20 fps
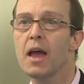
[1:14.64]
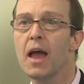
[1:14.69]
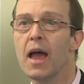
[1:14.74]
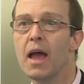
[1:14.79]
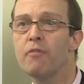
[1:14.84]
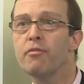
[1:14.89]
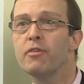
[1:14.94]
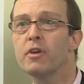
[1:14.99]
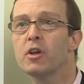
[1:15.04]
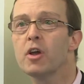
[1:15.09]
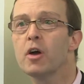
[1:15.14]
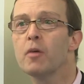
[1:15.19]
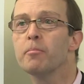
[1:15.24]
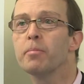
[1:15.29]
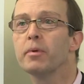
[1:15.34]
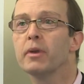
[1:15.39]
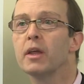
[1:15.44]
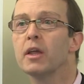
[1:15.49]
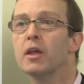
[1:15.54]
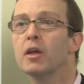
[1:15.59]
Every
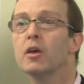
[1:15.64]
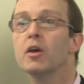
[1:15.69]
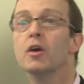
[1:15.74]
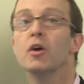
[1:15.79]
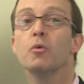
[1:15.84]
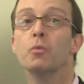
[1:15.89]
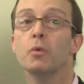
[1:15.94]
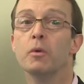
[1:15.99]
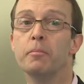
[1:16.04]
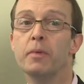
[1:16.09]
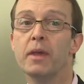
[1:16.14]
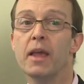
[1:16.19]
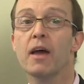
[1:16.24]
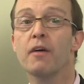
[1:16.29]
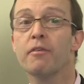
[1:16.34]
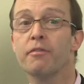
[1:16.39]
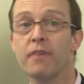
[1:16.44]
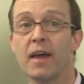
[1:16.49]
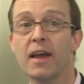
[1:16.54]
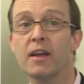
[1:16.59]
company will be
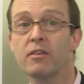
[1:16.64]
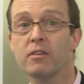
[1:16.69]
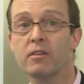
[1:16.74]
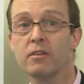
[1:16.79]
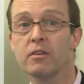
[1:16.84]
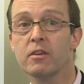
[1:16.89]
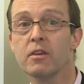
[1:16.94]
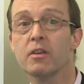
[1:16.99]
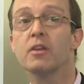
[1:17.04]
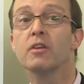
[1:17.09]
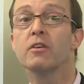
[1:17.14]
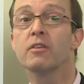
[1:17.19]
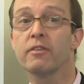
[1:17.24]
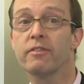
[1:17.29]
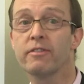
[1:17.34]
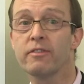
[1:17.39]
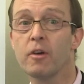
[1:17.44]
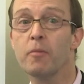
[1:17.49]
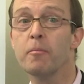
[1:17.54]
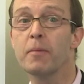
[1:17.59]
affected to
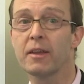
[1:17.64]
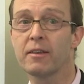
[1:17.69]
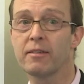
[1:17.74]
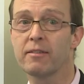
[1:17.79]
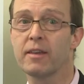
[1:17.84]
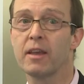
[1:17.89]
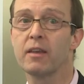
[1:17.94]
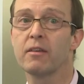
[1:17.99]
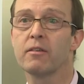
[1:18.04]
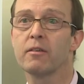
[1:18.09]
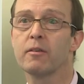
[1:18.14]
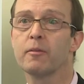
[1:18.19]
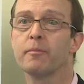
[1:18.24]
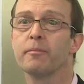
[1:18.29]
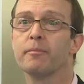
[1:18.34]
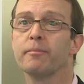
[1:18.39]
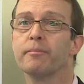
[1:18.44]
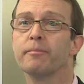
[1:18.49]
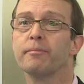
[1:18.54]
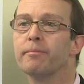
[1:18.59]
some extent.
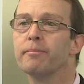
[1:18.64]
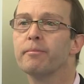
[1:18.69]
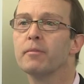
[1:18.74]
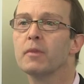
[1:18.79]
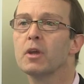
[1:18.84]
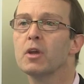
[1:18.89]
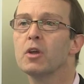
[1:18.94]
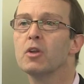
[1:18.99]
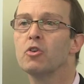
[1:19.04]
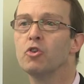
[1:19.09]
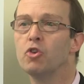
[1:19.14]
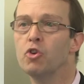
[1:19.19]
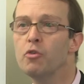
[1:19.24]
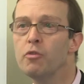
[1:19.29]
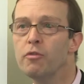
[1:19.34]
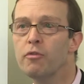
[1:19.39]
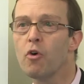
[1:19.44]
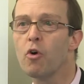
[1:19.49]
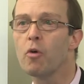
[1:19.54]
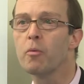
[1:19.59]
New
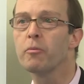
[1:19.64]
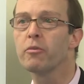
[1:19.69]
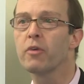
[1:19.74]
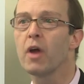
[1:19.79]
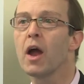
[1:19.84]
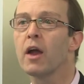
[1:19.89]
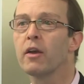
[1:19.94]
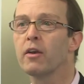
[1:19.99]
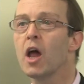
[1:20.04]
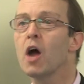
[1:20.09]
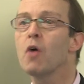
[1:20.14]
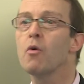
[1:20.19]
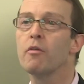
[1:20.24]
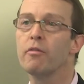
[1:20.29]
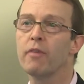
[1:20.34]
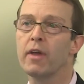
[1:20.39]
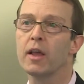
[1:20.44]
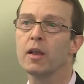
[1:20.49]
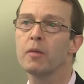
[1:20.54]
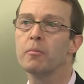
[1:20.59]
forms are now
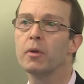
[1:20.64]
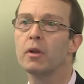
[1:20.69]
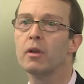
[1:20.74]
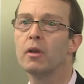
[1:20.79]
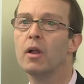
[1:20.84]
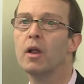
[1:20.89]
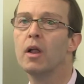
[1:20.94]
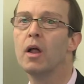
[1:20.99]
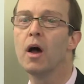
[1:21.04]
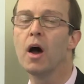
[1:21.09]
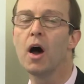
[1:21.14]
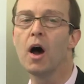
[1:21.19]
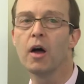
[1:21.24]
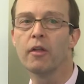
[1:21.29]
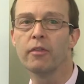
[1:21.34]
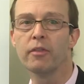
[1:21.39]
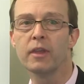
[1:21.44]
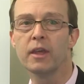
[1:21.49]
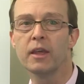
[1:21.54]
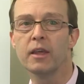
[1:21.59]
available
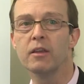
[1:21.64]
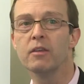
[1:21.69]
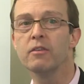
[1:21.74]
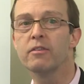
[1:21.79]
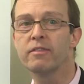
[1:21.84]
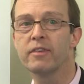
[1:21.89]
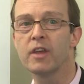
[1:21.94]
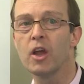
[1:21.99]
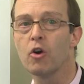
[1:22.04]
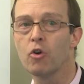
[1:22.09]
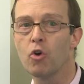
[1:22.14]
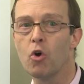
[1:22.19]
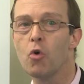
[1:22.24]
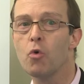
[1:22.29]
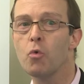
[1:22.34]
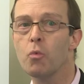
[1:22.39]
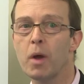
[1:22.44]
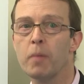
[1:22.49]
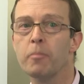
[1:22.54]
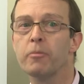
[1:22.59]
on the C.R.O
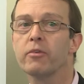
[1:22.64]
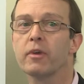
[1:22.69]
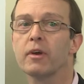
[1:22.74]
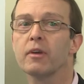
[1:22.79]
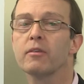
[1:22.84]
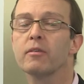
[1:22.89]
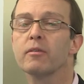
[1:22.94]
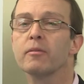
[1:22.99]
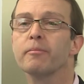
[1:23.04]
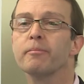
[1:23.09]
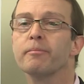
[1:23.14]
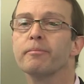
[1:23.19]
website.